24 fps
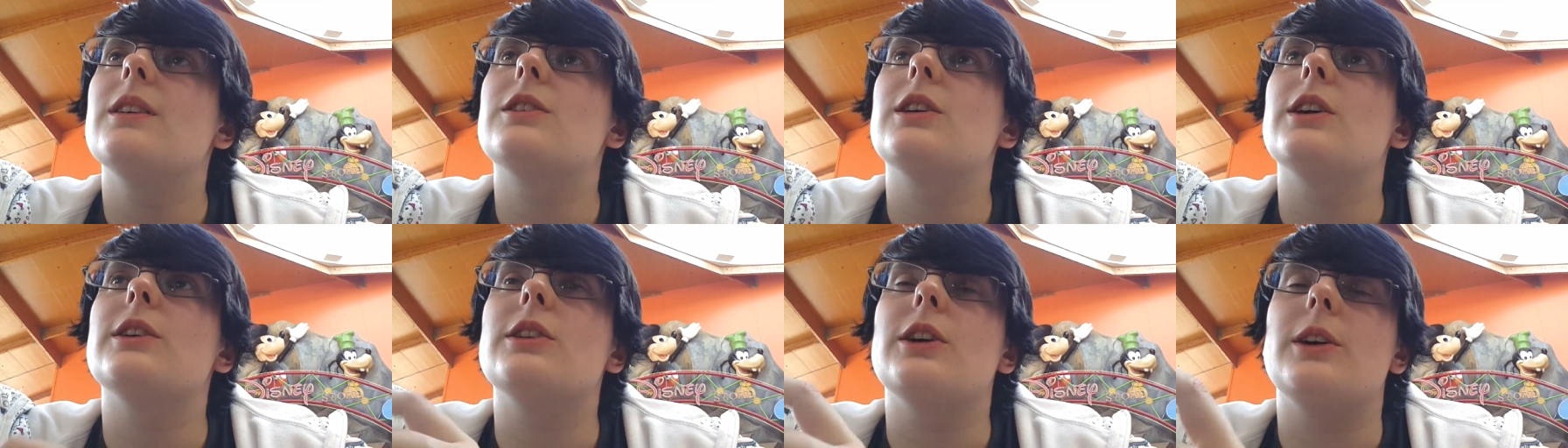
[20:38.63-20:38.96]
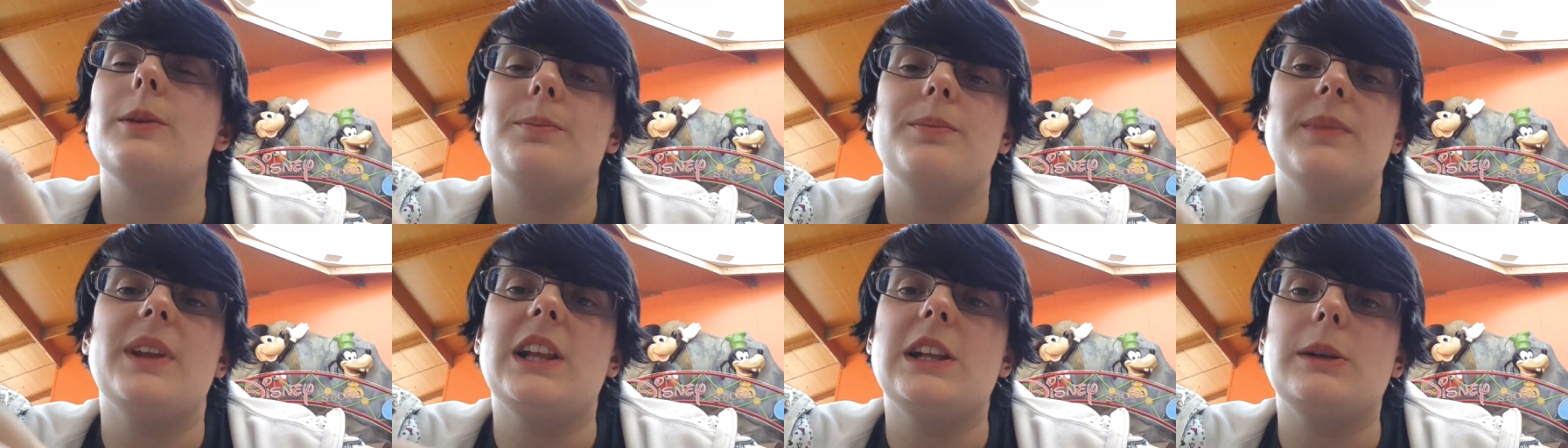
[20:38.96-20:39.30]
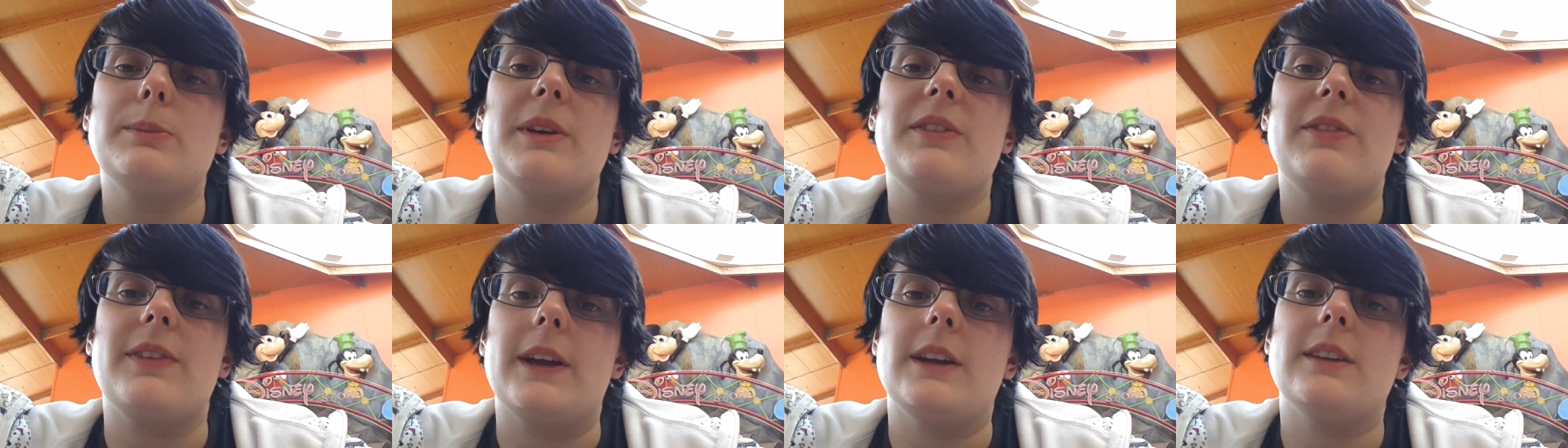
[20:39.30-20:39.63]
So
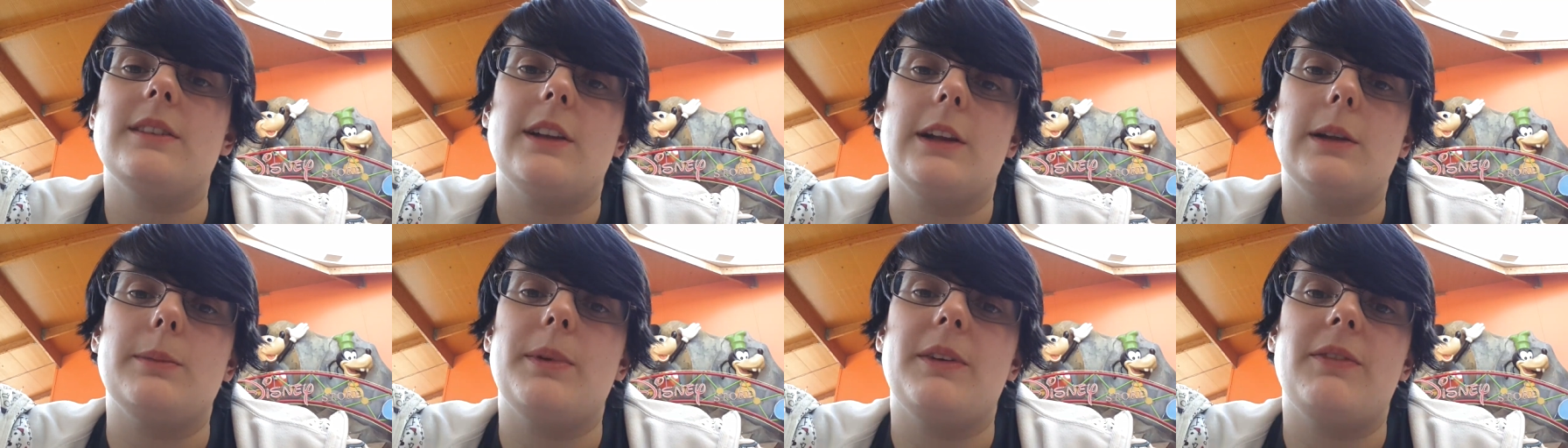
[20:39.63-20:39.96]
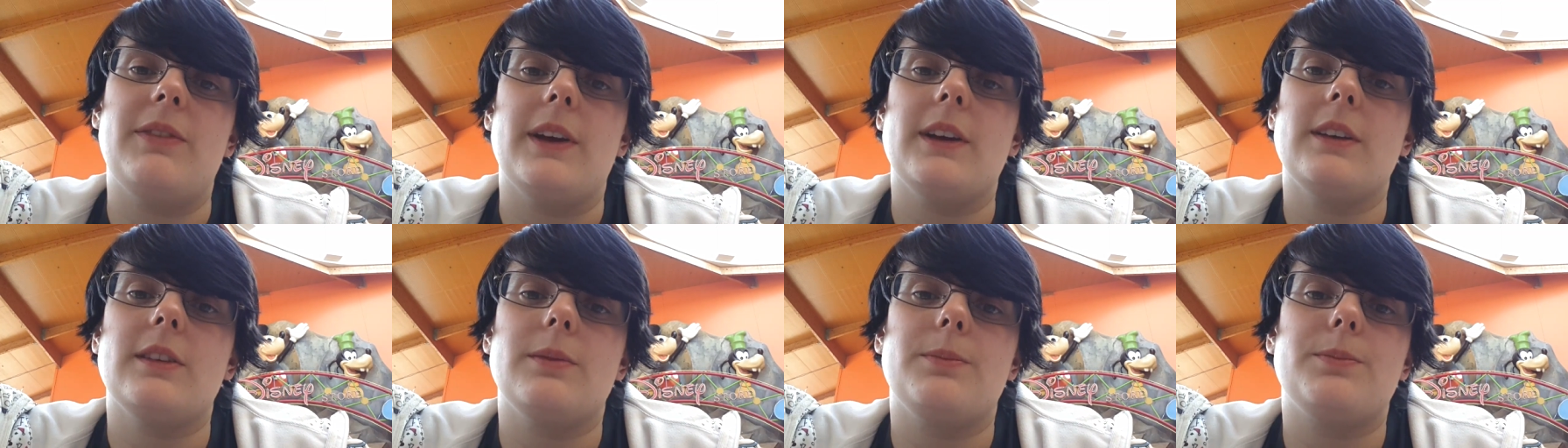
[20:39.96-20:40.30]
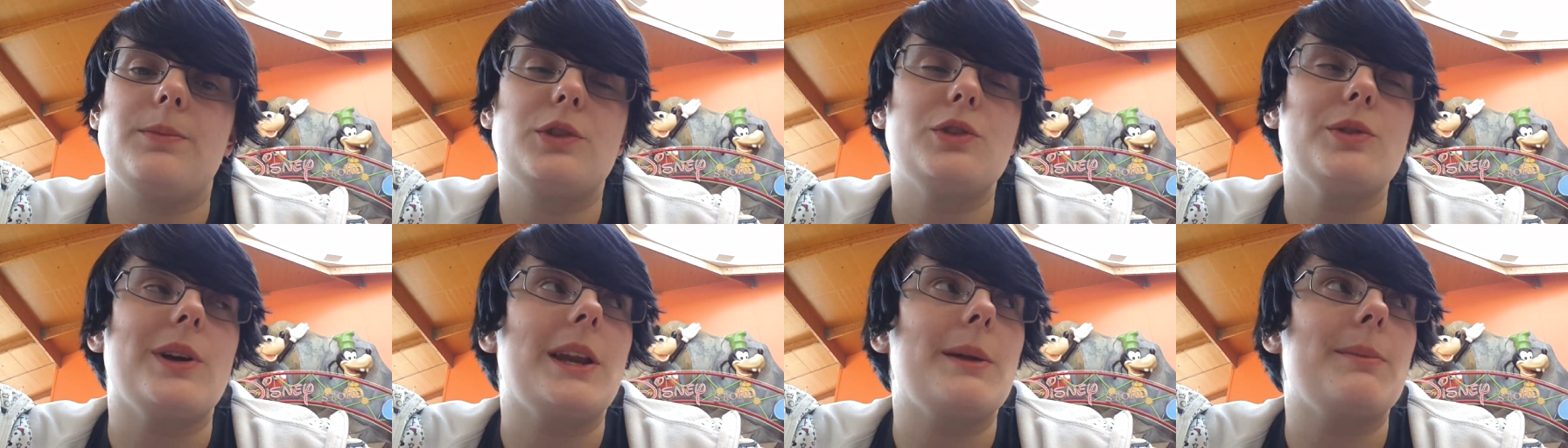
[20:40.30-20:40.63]
it'll be fixed, it'll be fixed.
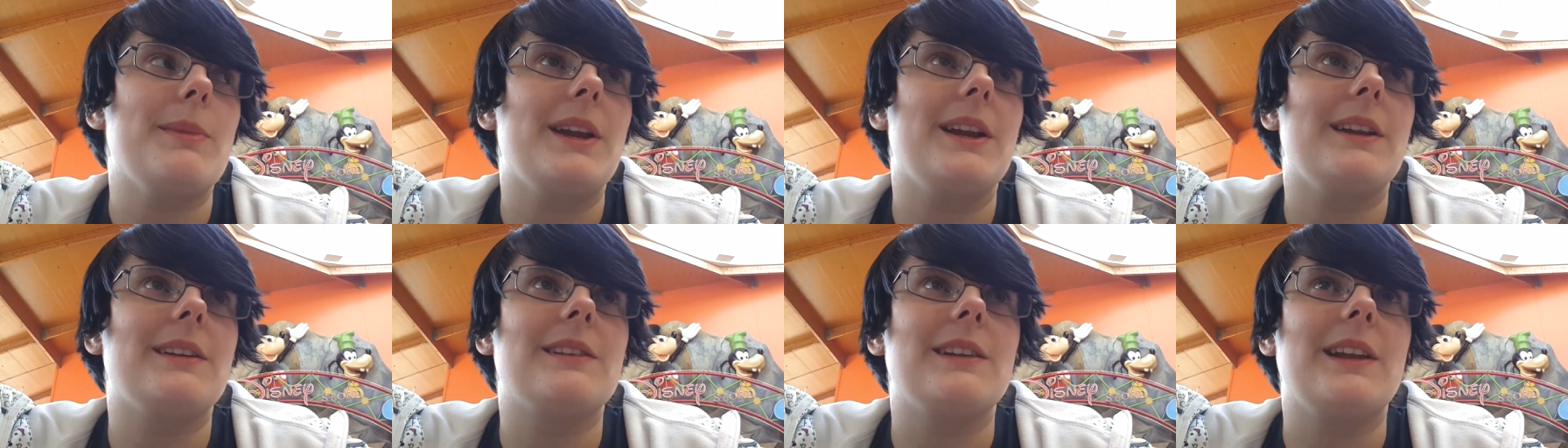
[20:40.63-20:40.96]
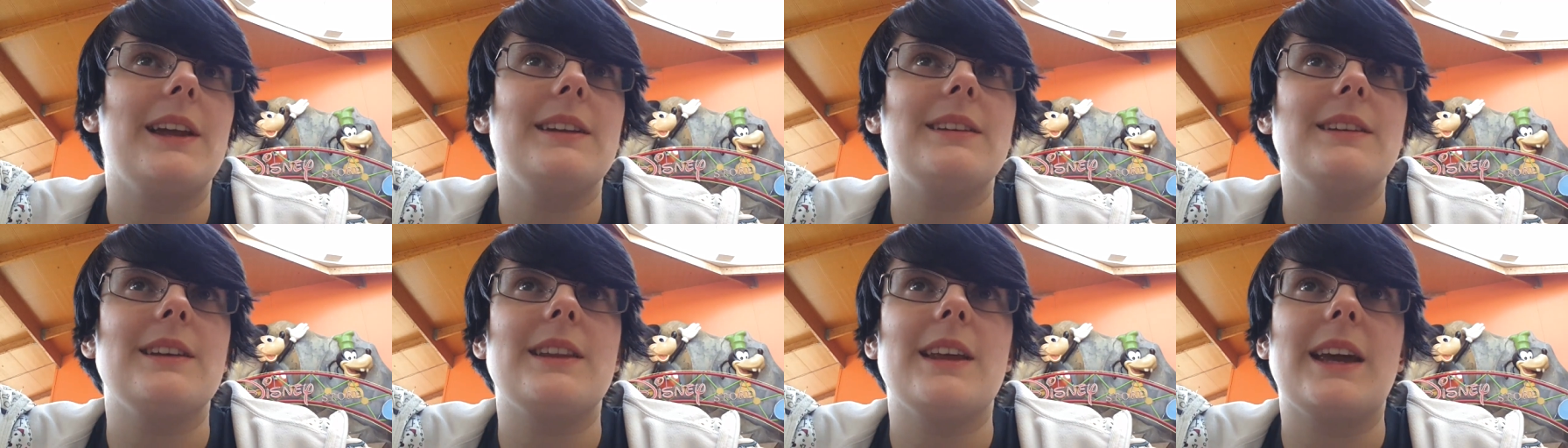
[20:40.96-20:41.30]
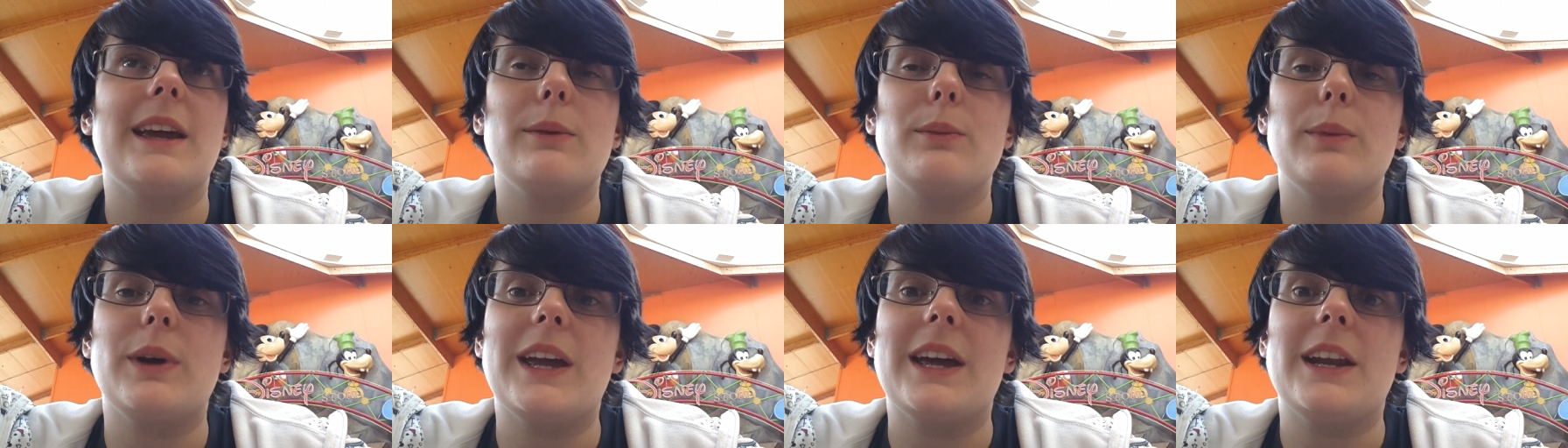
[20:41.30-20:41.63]
20 minutes later, we
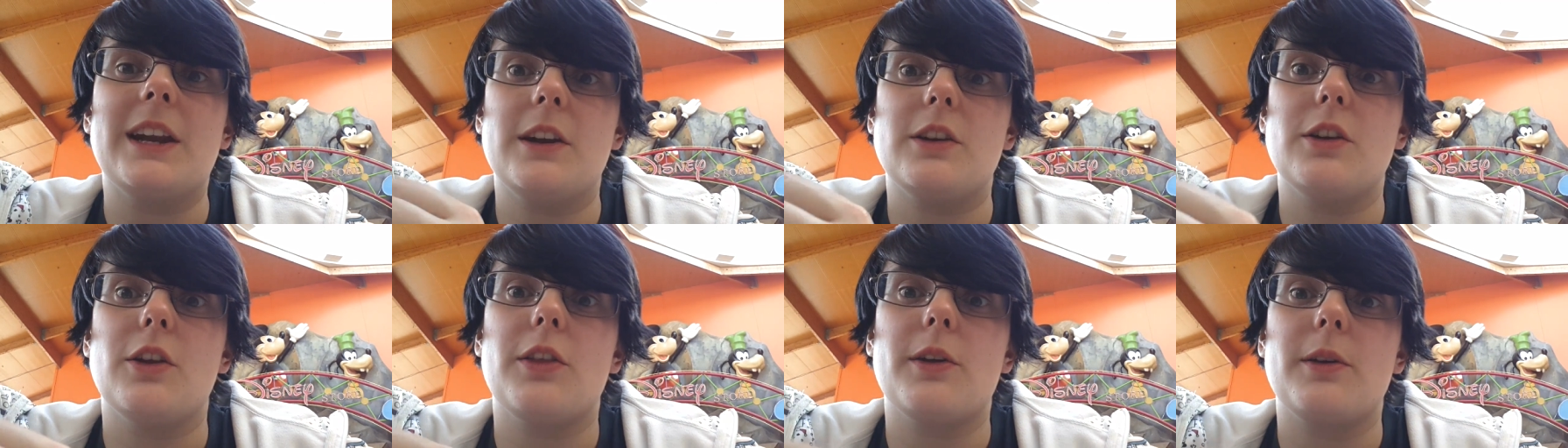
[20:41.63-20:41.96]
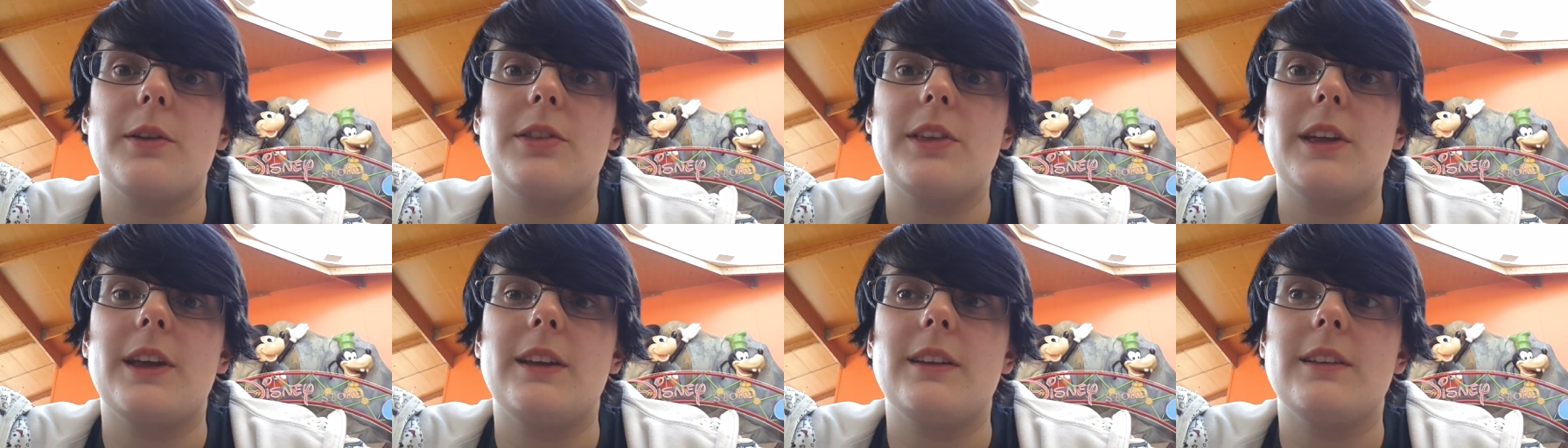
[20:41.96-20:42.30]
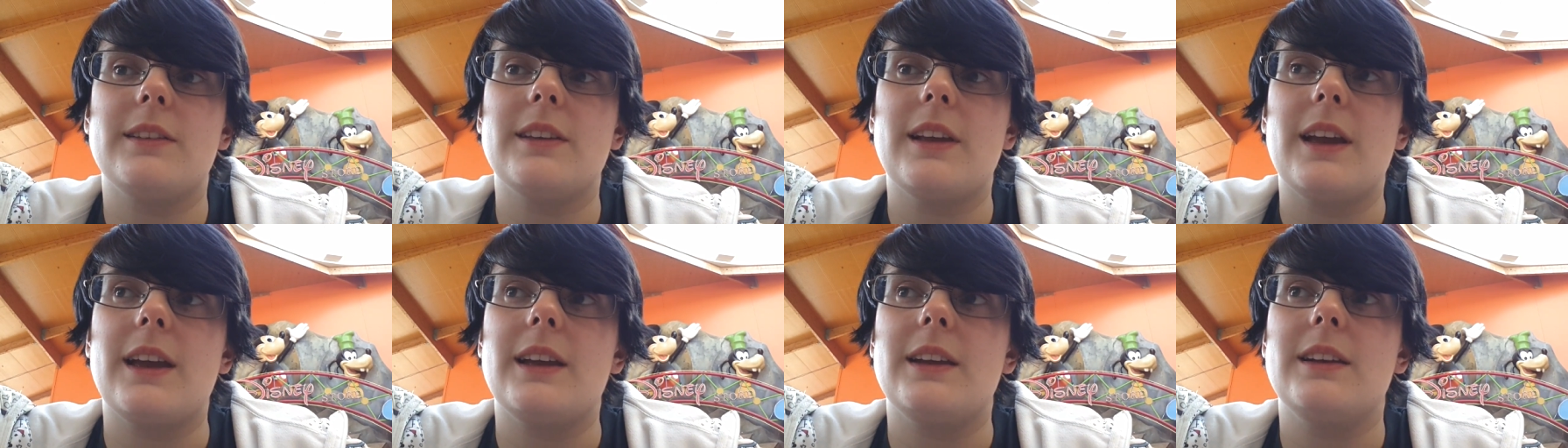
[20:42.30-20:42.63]
get another
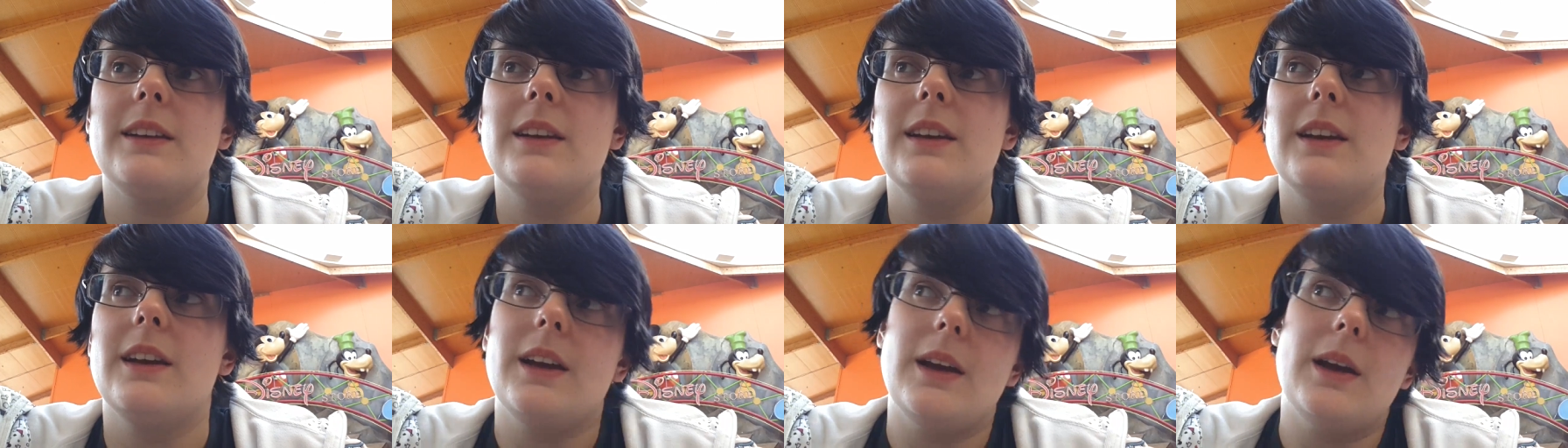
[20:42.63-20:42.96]
thing saying,